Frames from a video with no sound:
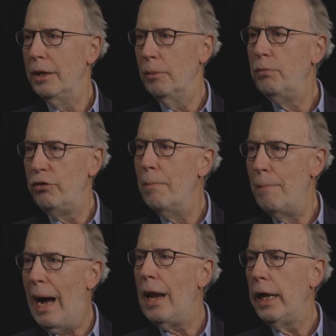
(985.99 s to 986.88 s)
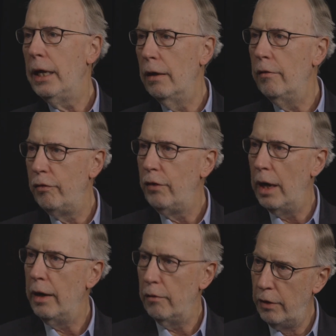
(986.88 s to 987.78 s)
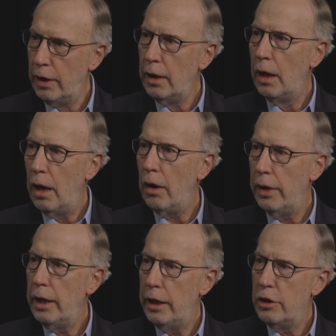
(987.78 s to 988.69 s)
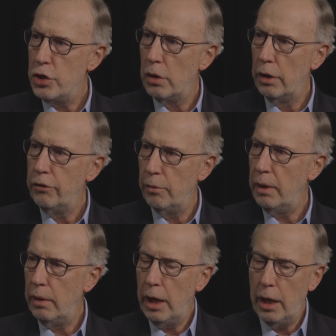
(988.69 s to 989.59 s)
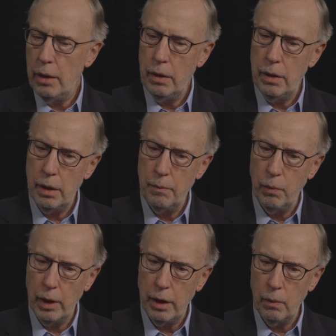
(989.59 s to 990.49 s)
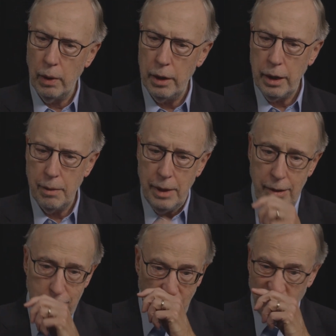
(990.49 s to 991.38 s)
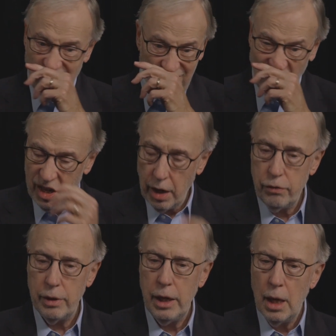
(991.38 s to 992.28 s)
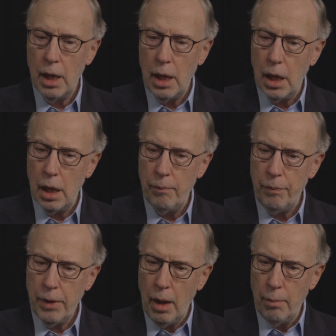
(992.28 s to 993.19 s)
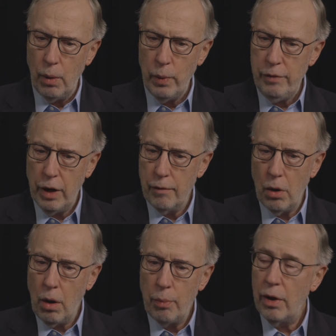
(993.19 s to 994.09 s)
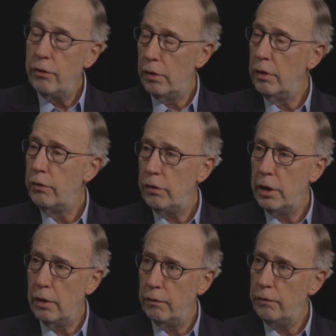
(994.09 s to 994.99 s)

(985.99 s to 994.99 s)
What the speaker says: symbolic of kind of hard-hitting journalism and what it can mean for the country. But we've covered all presidents in a